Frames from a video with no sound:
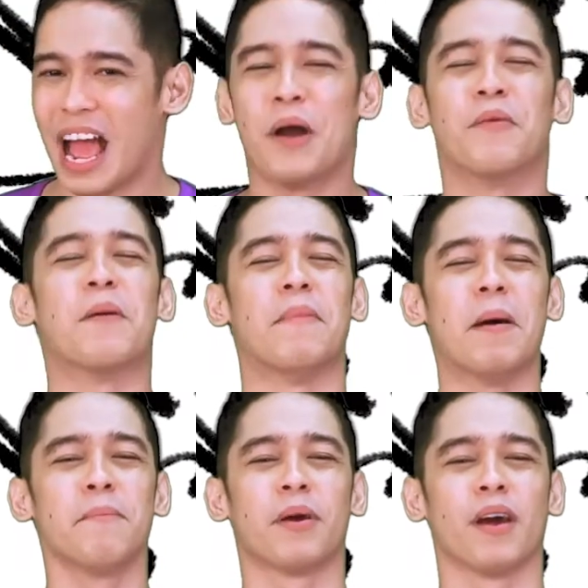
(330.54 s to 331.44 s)

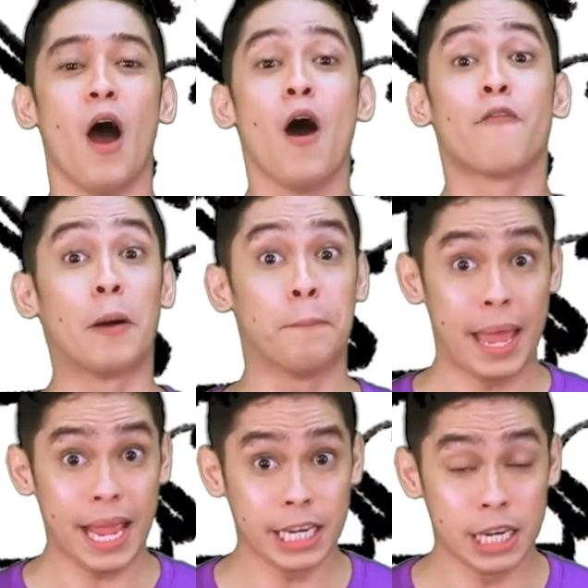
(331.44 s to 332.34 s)
Remember, for
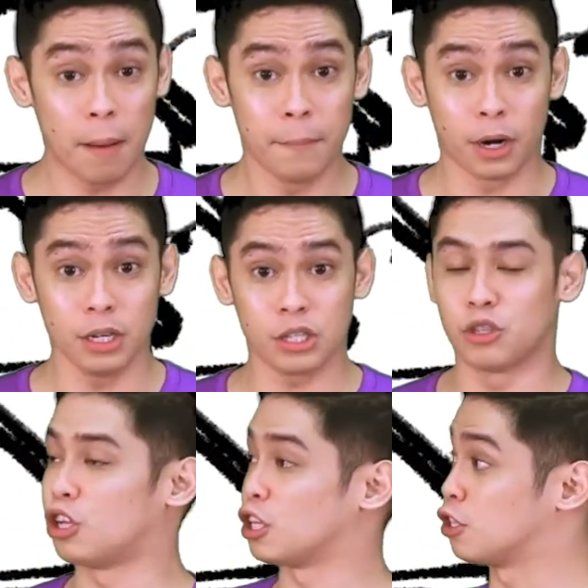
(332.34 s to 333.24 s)
big numbers,
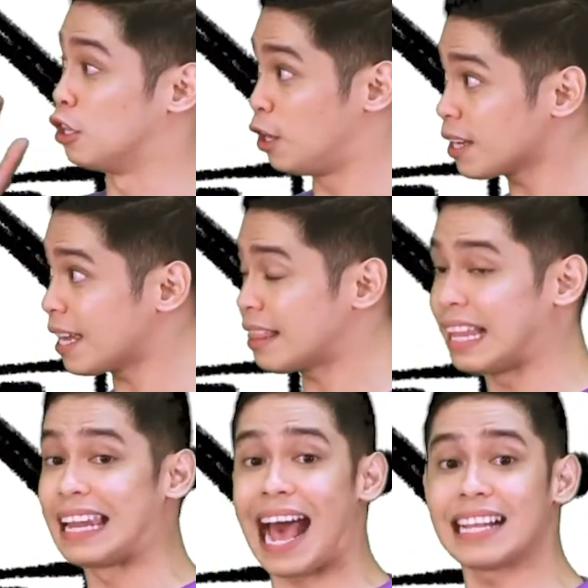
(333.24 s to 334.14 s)
just look at the
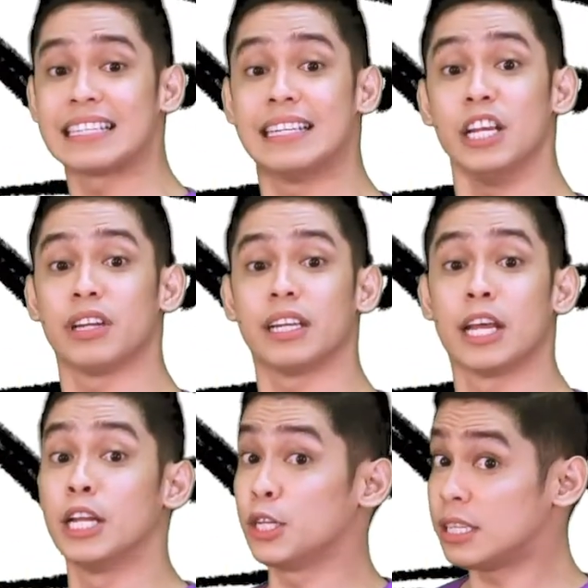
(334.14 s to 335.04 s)
last digit
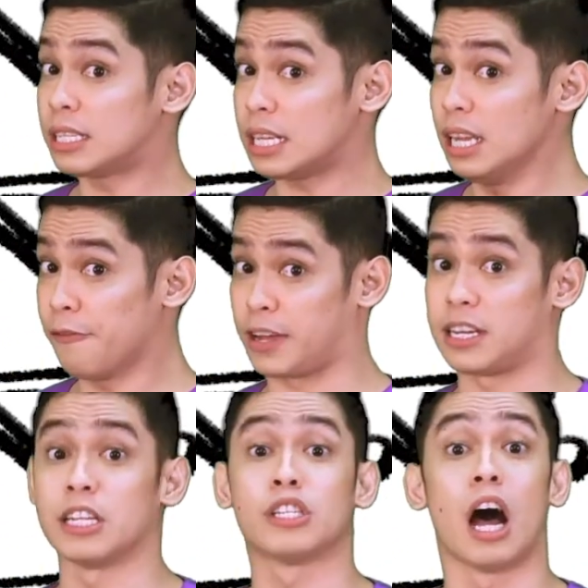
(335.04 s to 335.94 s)
to see if it
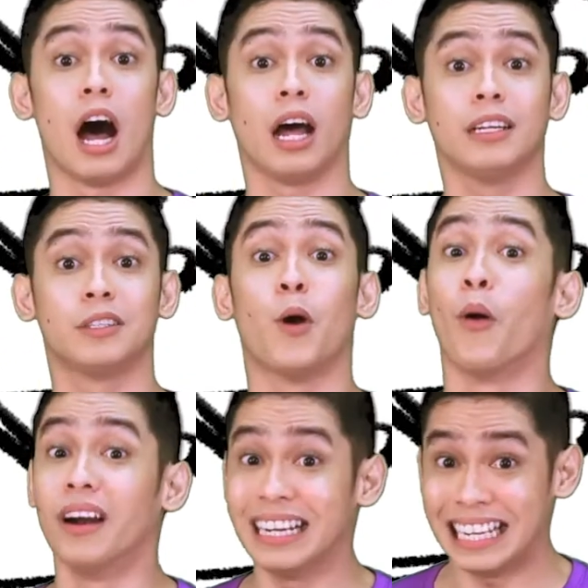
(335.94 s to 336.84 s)
is odd
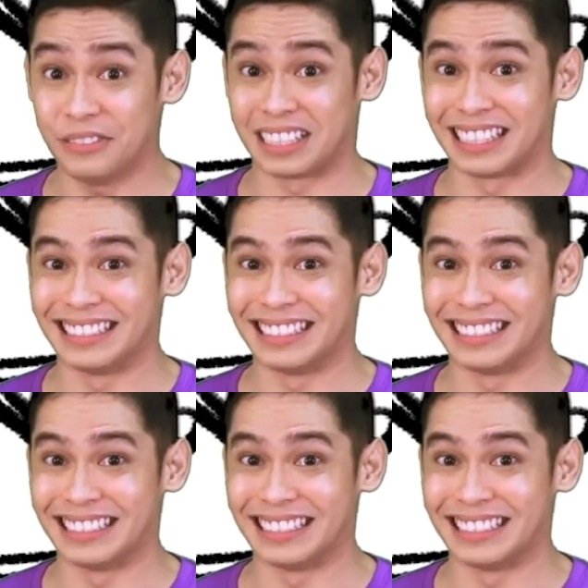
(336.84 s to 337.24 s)
or even.